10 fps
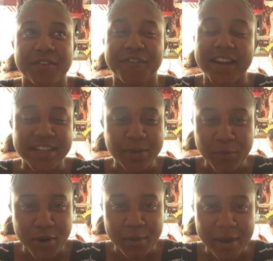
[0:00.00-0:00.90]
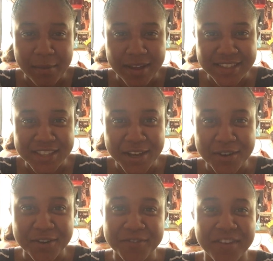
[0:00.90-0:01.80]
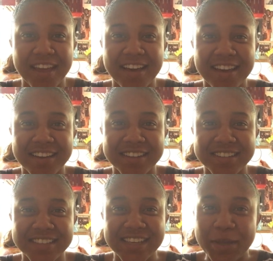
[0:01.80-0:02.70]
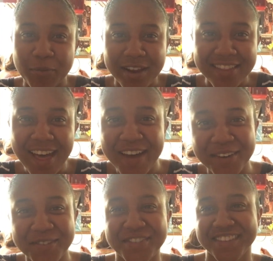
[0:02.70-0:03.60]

finding more about myself, and eat, pray, love.